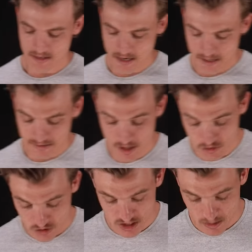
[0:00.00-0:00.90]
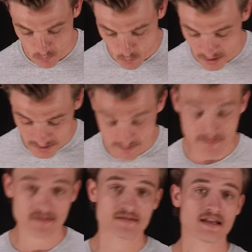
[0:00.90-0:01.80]
to understand what it
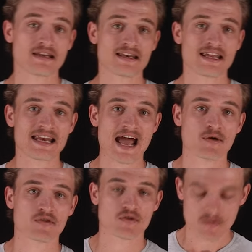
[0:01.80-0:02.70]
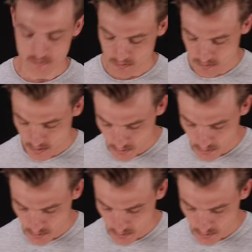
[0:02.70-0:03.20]
is and how it's useful.